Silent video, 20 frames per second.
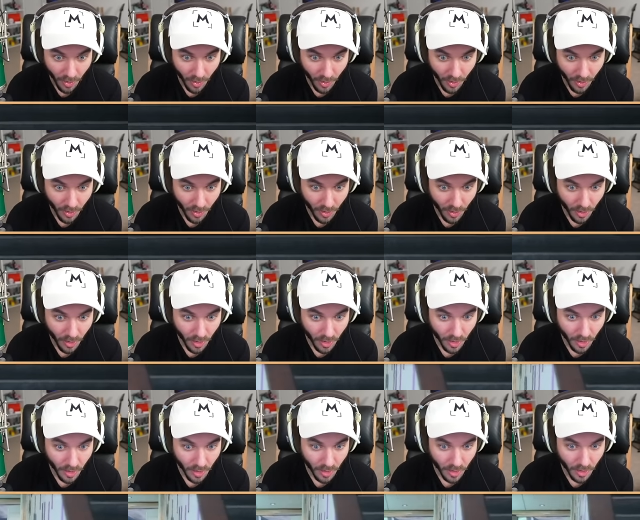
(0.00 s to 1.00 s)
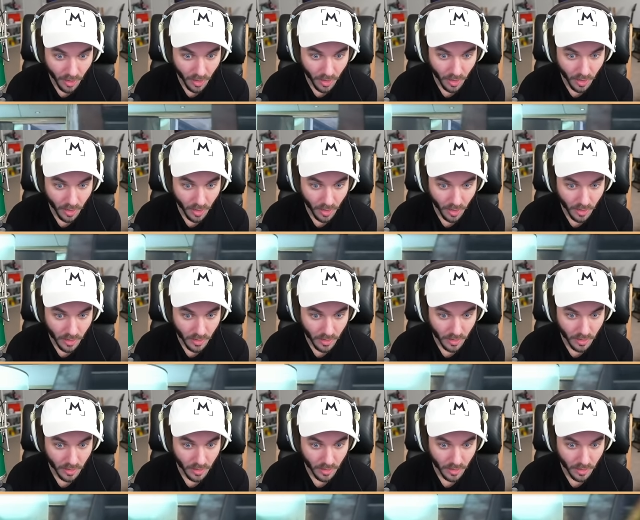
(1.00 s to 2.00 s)

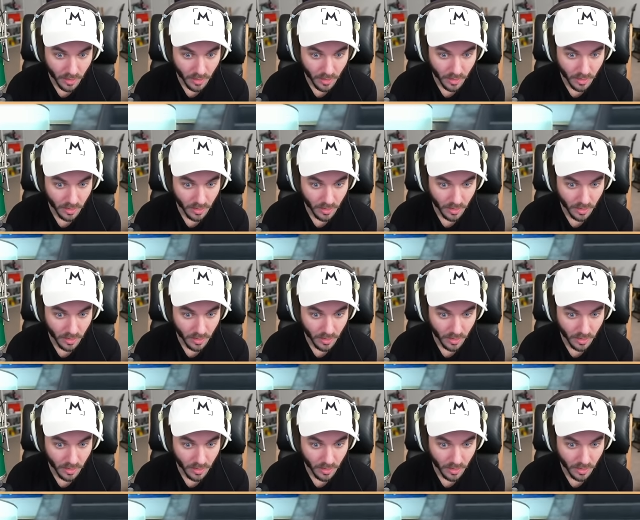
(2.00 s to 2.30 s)
Nobody speaks.